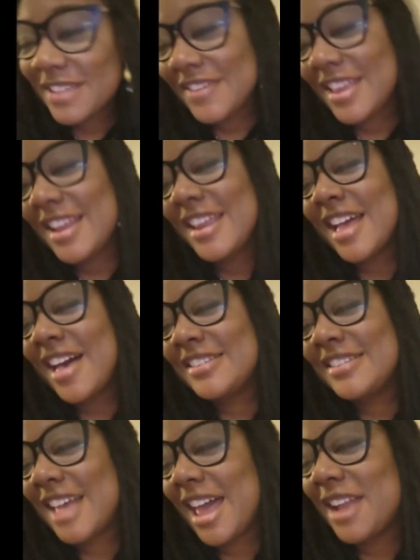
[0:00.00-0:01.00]

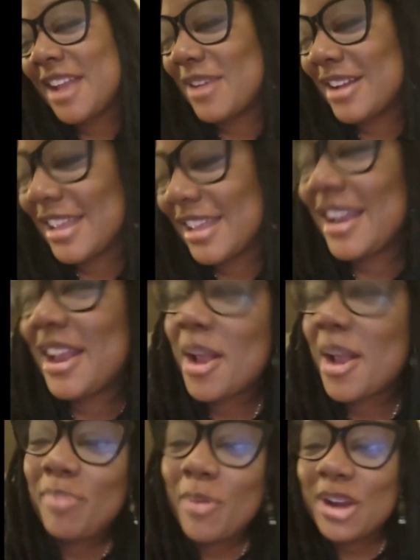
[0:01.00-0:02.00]
I done worked at an
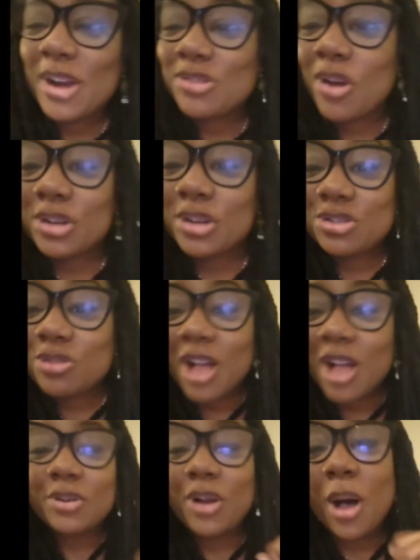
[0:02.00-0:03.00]
airport, drove the
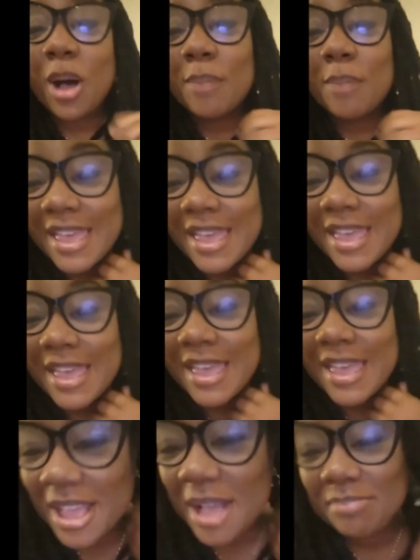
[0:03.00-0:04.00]
truck with all men at
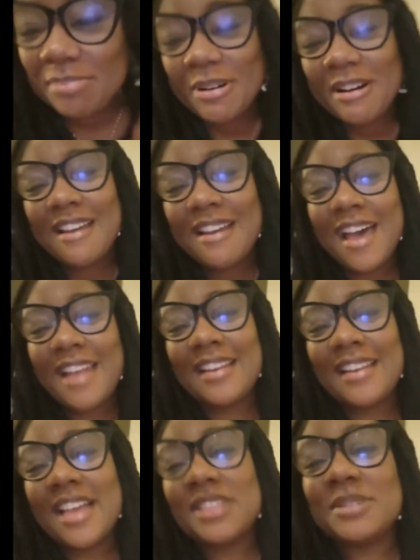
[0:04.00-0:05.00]
the airport. I done
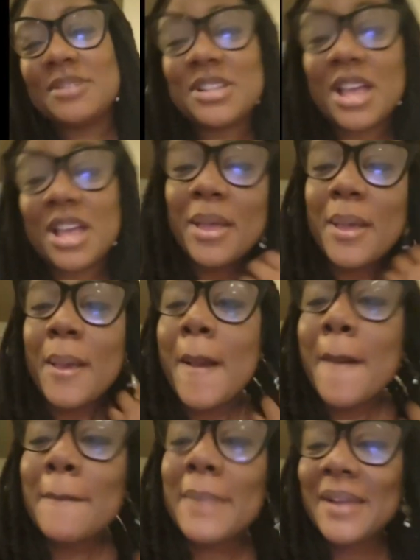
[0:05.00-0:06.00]
had so many jobs.
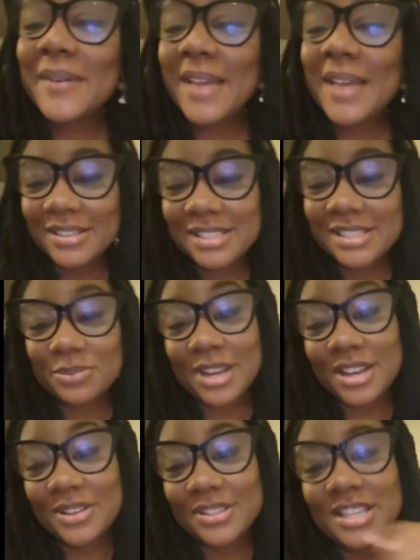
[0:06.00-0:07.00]
But anyway, I was at the
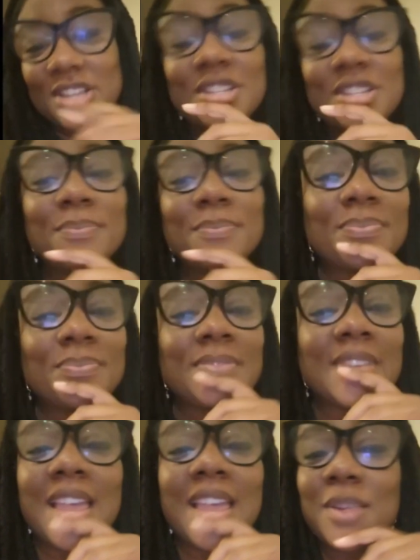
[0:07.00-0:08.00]
radio station,
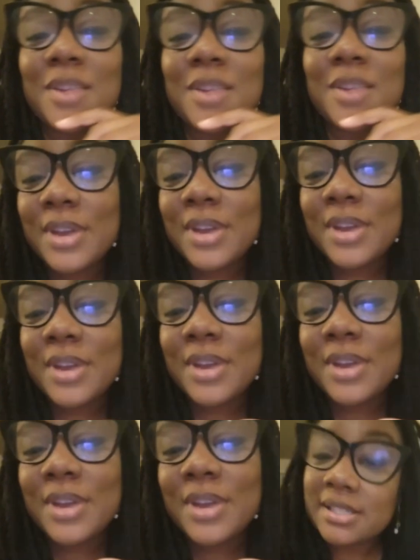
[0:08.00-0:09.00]
and it was crazy
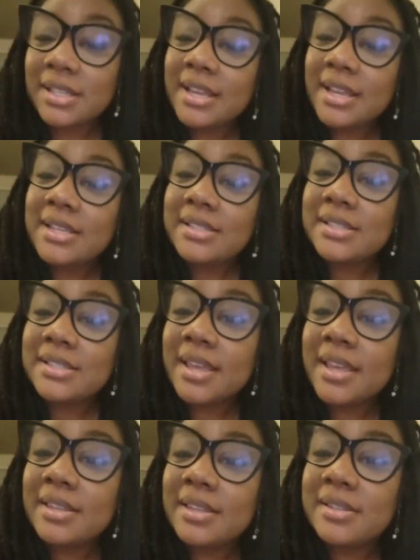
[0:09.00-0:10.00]
because the lady
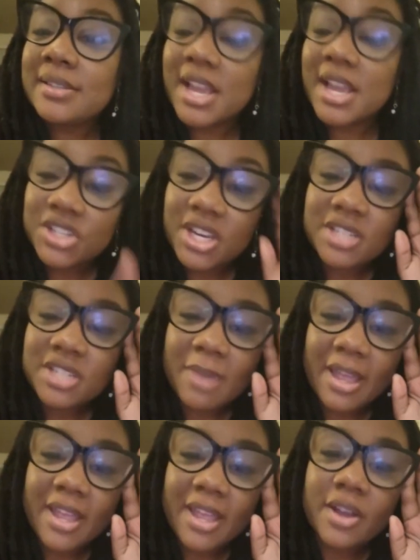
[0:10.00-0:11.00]
says, I changed
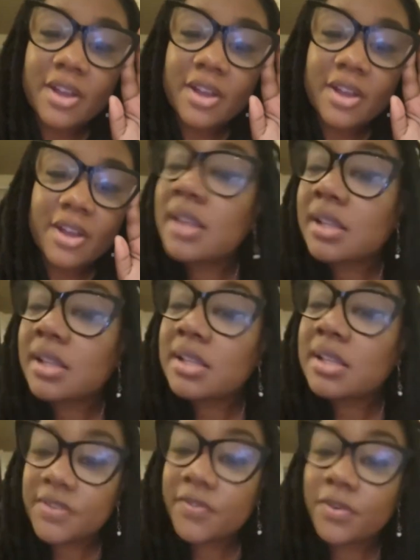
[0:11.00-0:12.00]
my hair, so I
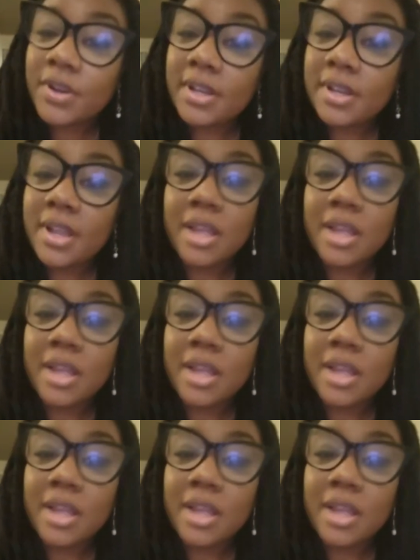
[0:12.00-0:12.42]
look different.